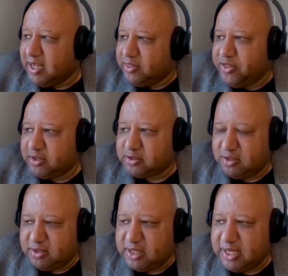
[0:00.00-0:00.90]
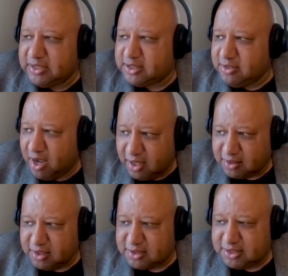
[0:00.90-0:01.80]
There it's not
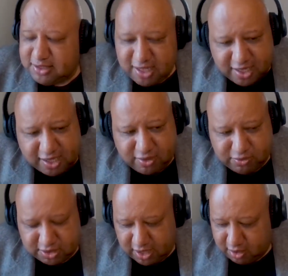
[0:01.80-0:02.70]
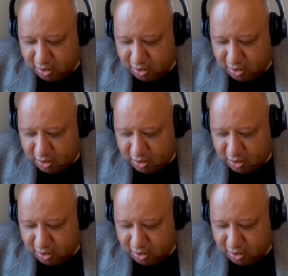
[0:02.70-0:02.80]
the city who's going to